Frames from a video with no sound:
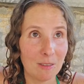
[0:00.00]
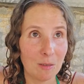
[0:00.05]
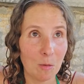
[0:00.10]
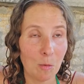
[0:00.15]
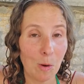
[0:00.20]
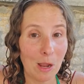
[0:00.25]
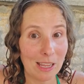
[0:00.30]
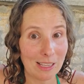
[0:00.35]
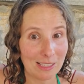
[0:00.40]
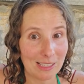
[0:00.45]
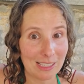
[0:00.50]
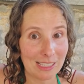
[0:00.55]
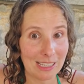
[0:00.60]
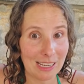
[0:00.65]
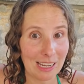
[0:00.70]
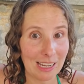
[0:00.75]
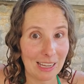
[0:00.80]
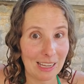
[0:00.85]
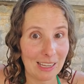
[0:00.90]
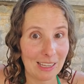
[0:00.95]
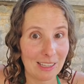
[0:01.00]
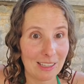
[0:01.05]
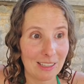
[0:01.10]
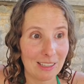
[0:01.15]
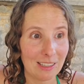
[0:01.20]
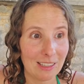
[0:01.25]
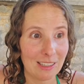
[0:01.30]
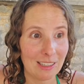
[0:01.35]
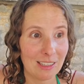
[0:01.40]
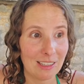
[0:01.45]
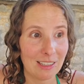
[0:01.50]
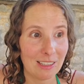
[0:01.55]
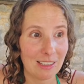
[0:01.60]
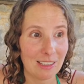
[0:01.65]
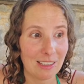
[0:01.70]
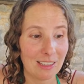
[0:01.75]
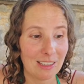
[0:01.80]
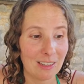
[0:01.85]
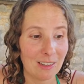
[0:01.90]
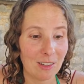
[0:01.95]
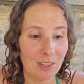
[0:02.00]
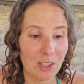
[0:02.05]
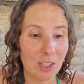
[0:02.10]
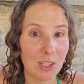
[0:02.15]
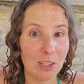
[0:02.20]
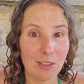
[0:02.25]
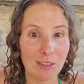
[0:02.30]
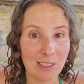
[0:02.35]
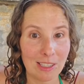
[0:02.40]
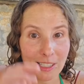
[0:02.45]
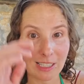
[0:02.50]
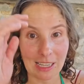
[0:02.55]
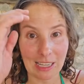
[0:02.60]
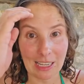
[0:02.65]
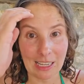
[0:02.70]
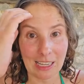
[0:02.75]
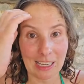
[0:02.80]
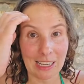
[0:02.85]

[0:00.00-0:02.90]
Wednesday or Tuesday,